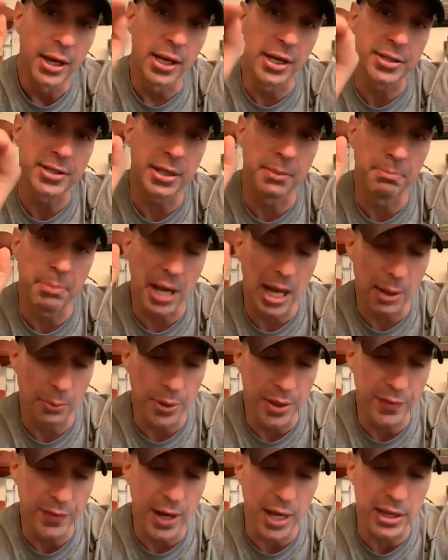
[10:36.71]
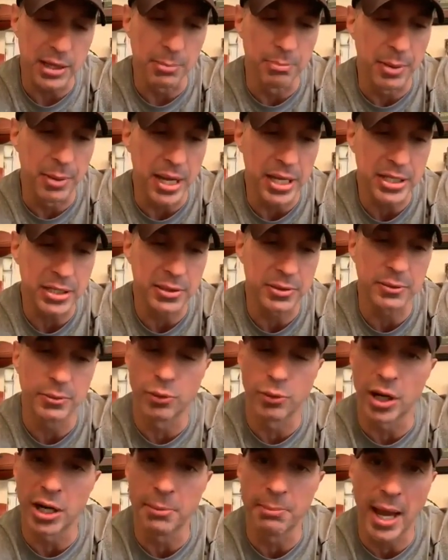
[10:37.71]
And he said, Bob, we've got the best
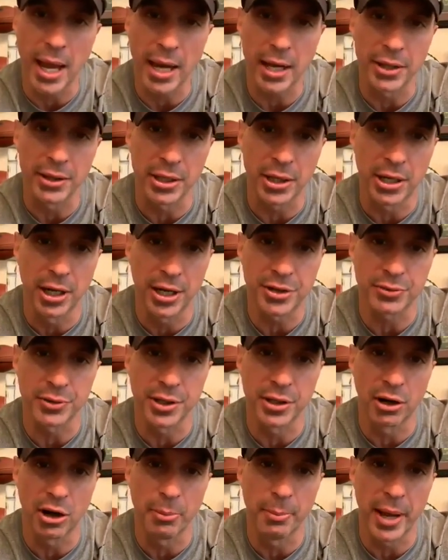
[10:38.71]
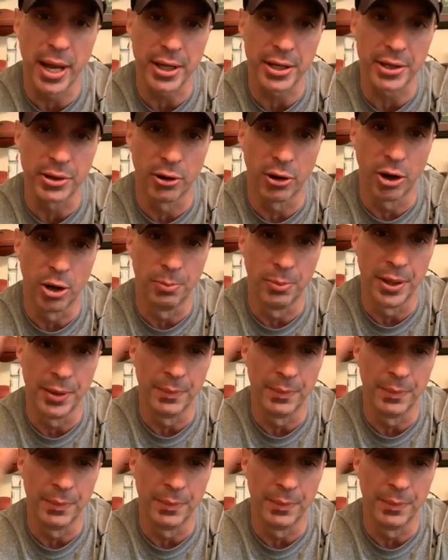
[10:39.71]
running back in the country in our backyard,